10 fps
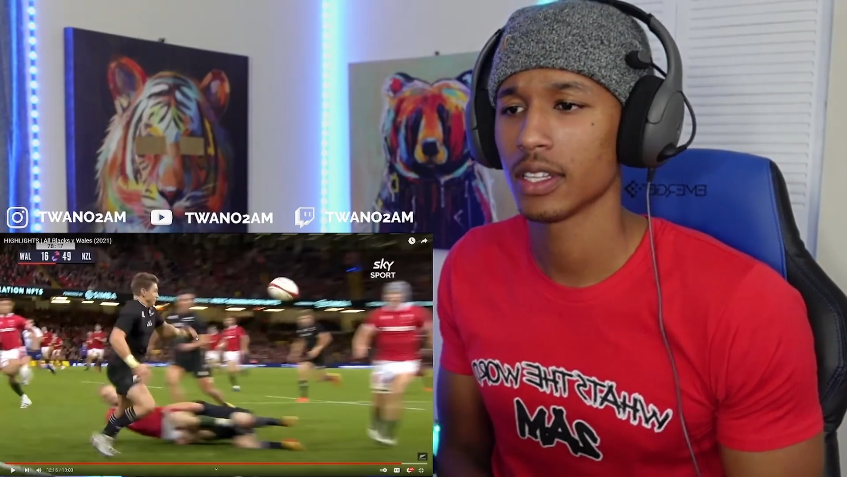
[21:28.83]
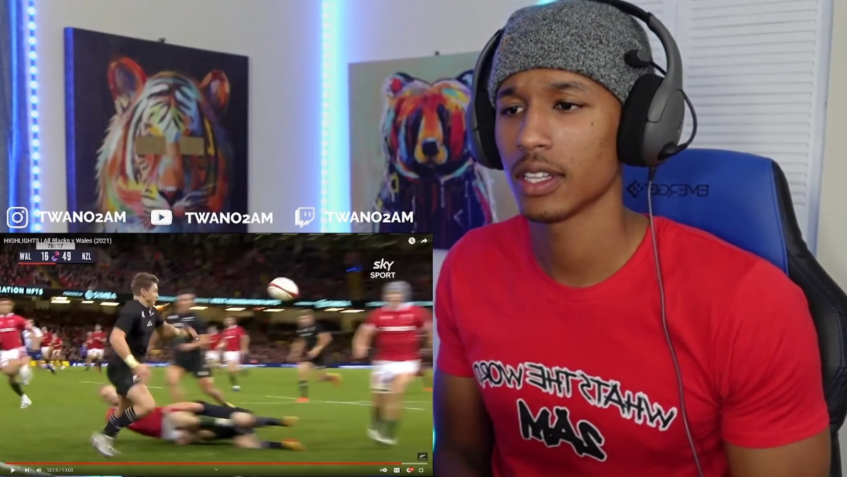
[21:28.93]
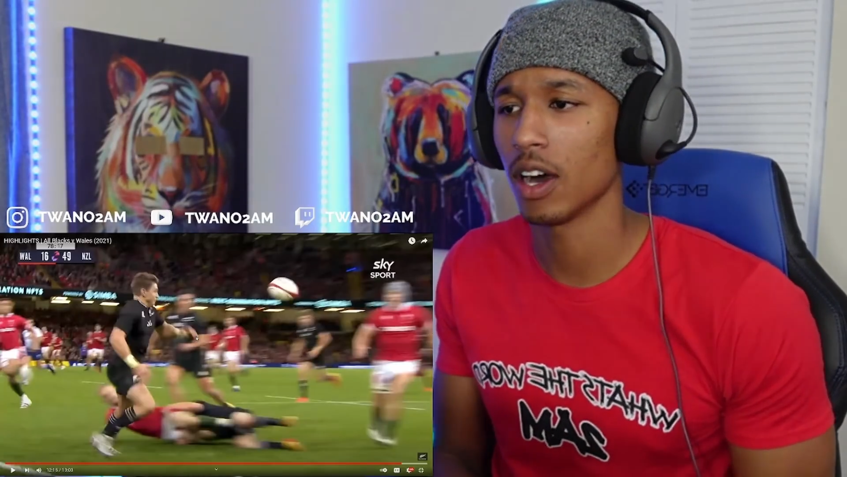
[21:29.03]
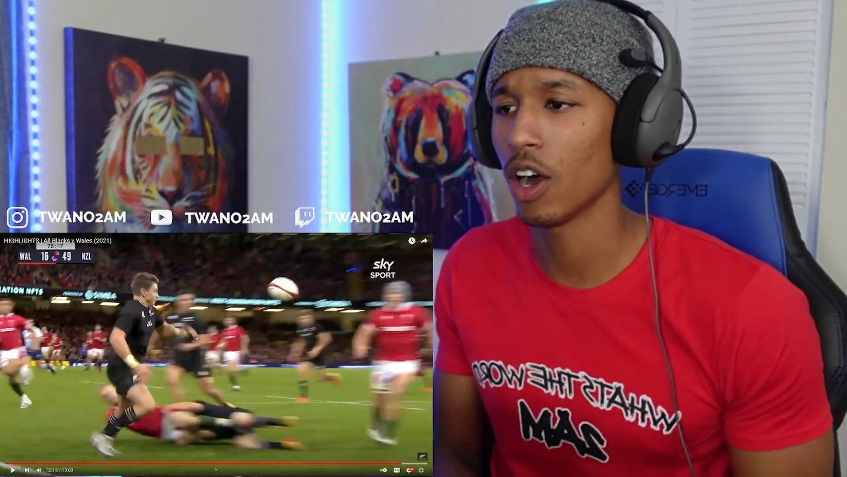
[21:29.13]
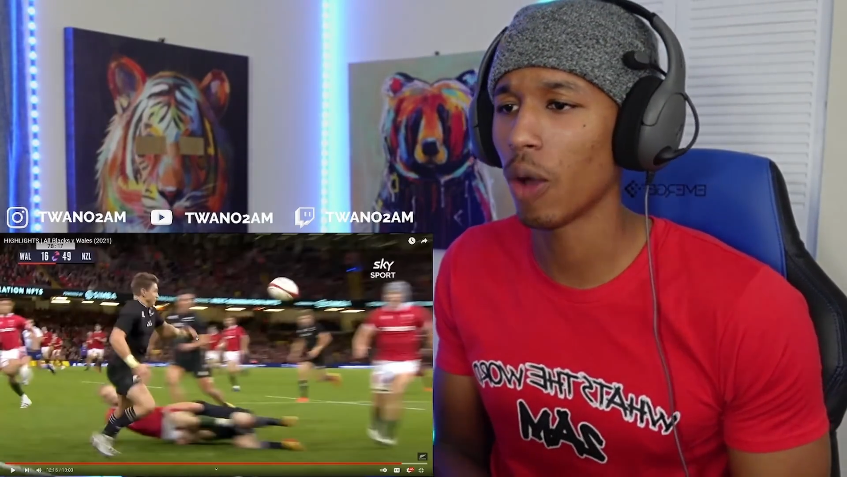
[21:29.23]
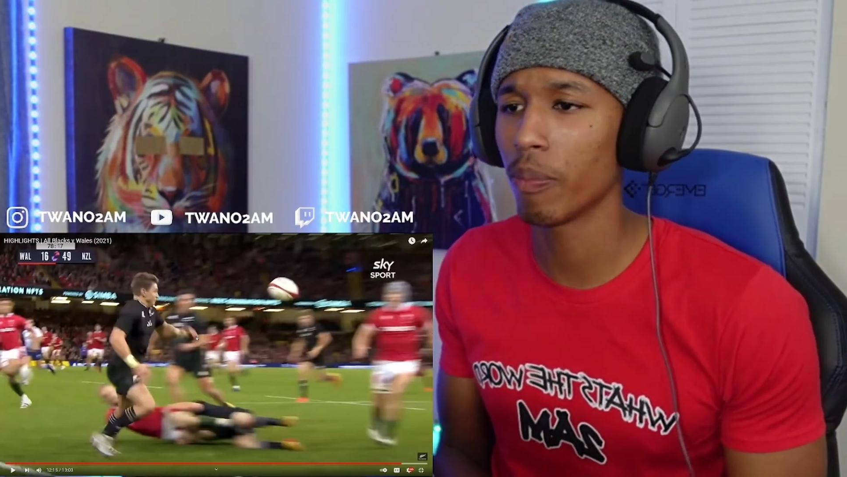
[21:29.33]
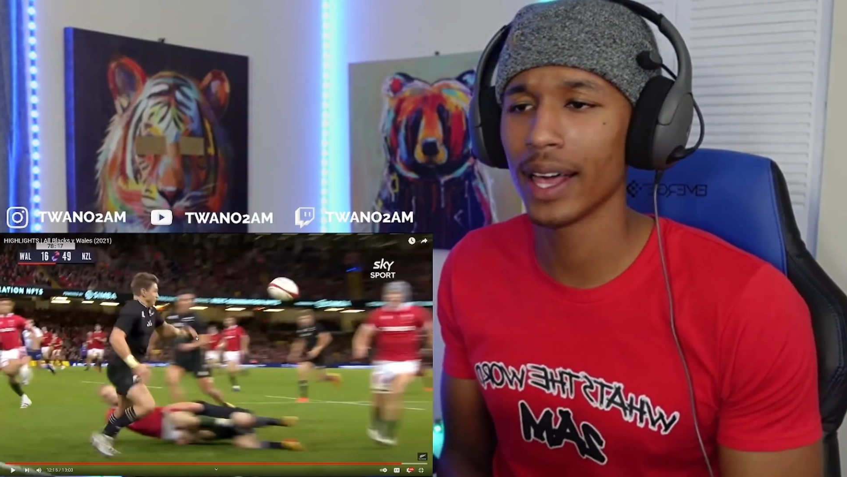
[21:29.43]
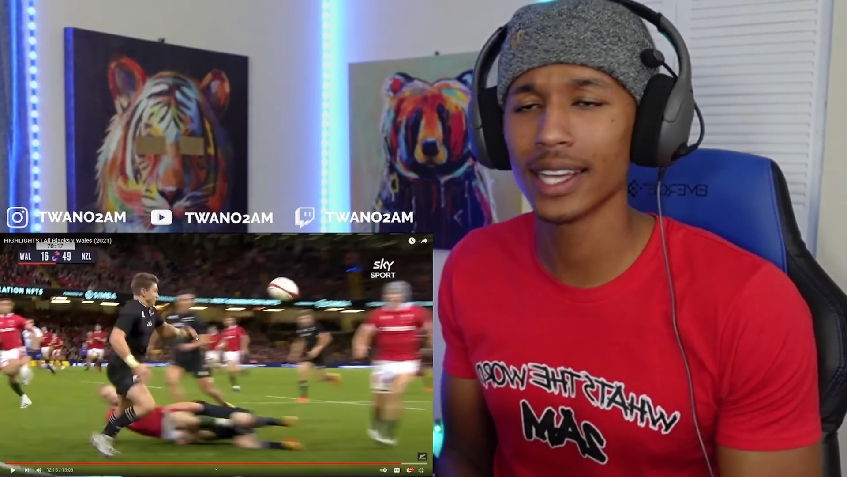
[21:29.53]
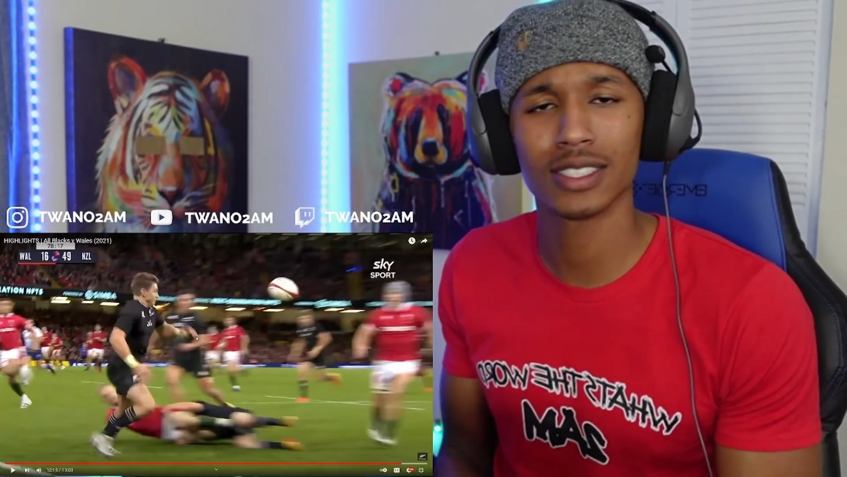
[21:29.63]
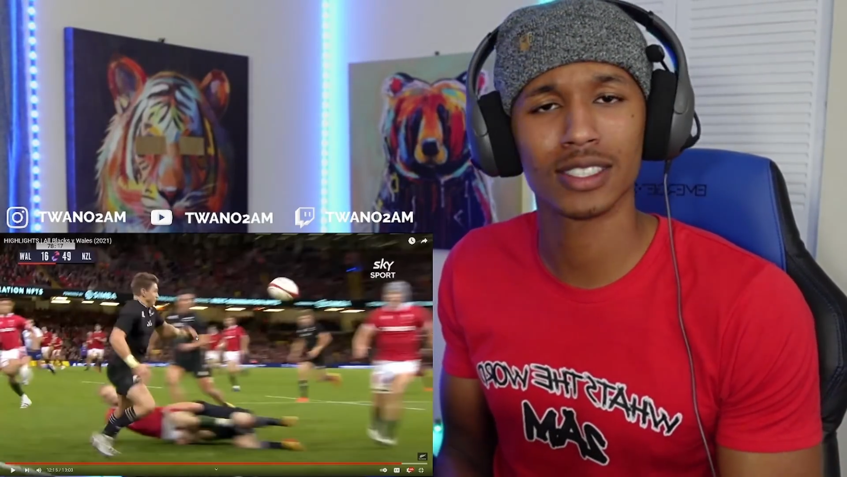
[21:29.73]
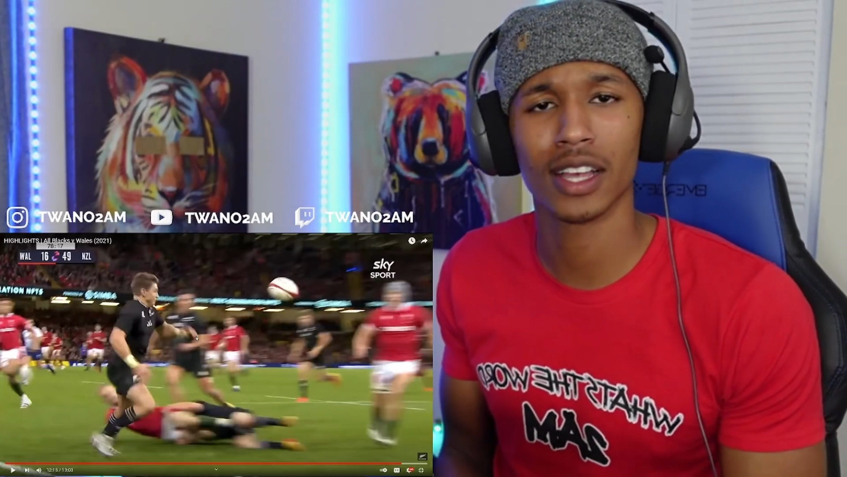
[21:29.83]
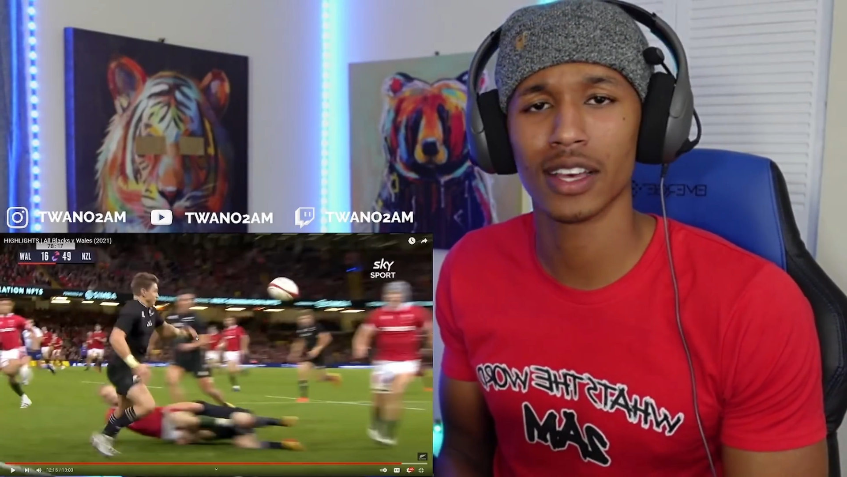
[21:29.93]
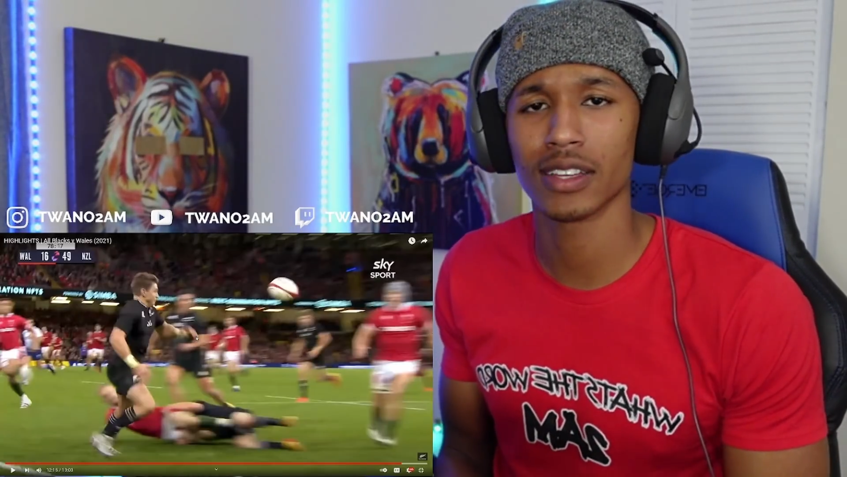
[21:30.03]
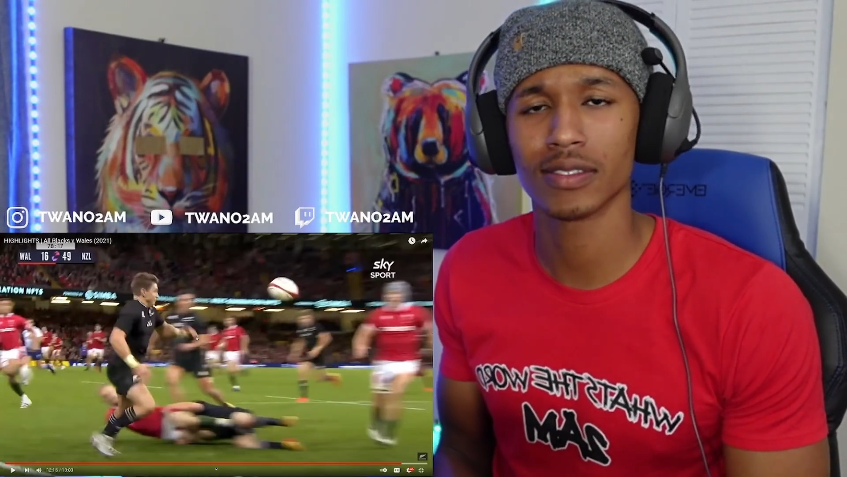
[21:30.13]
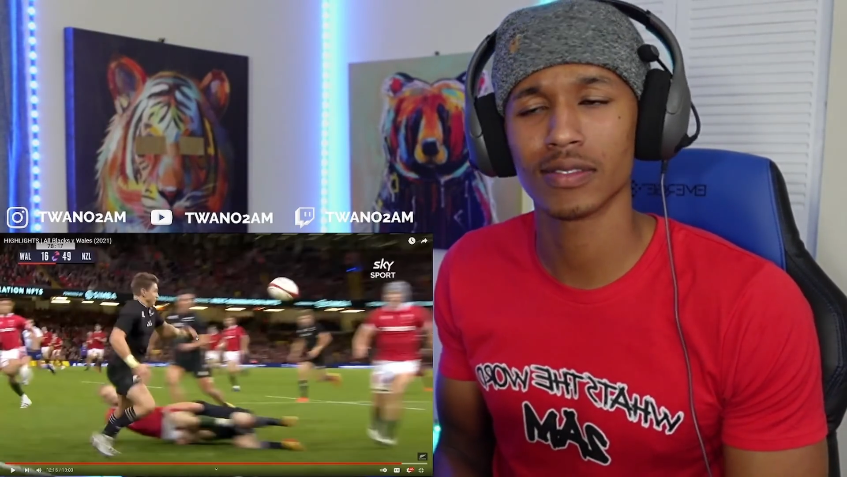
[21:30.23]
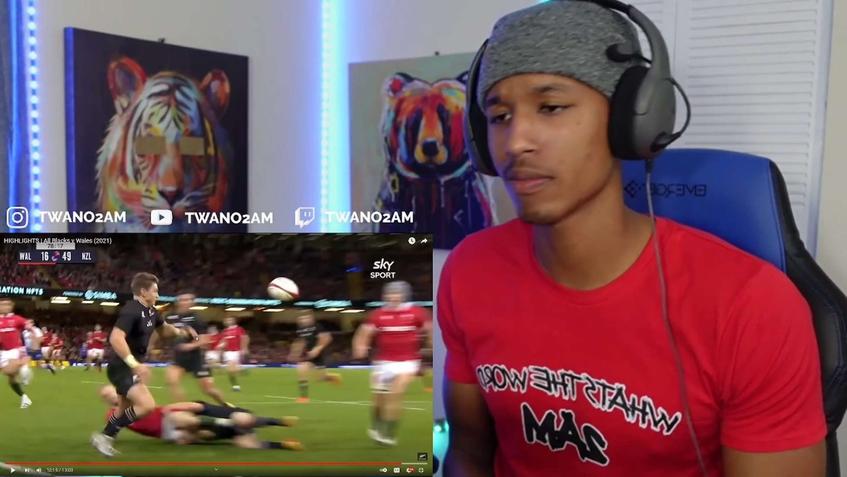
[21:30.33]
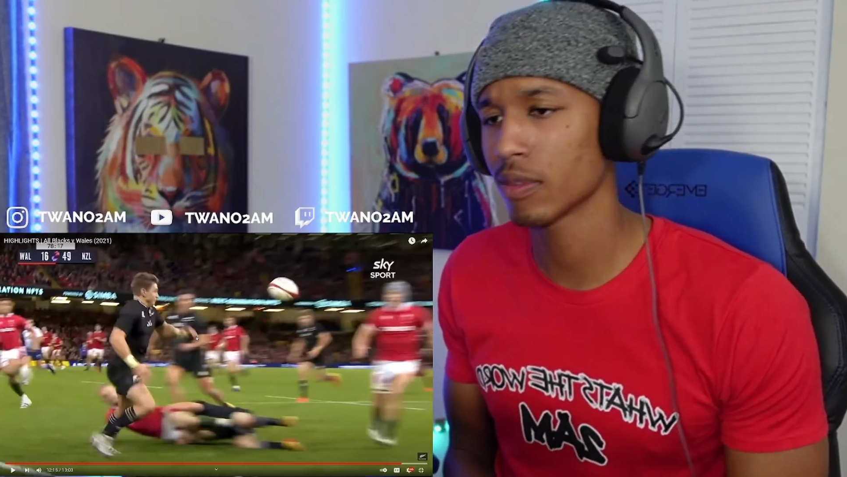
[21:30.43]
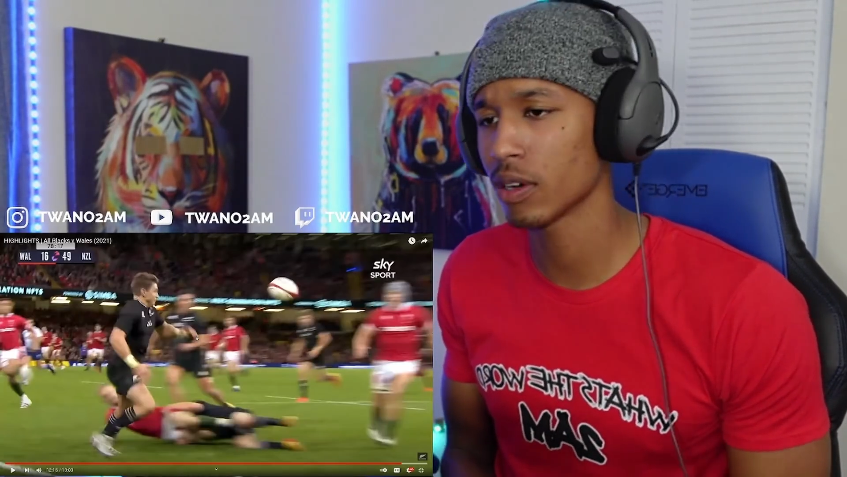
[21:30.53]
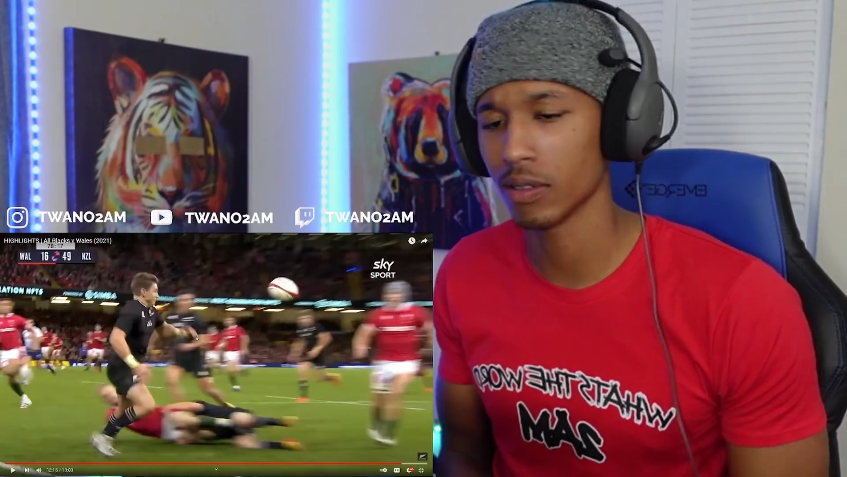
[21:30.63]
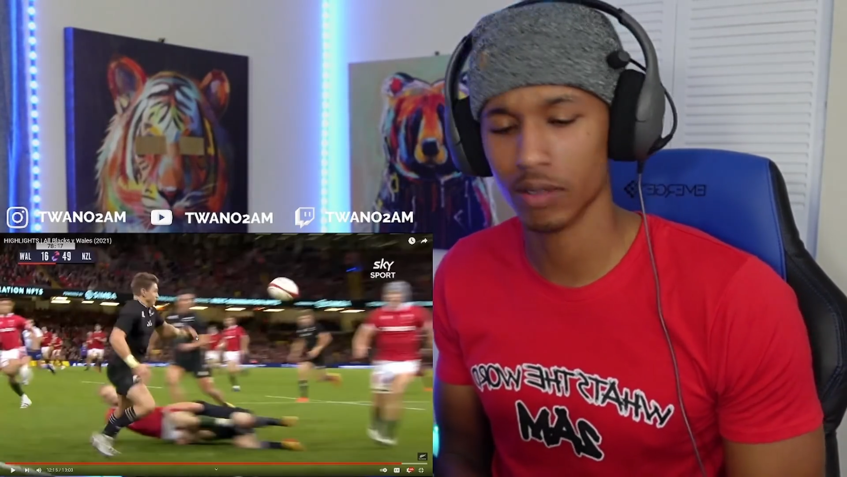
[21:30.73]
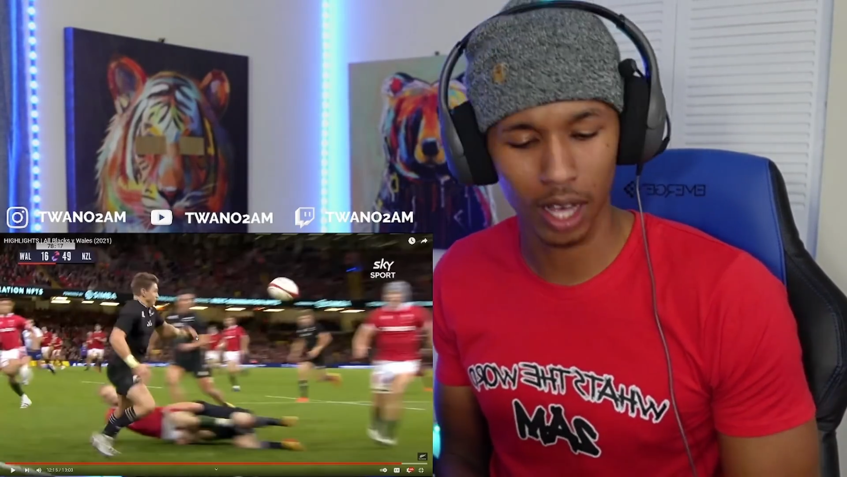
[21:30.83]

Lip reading: All Blacks is like, bro,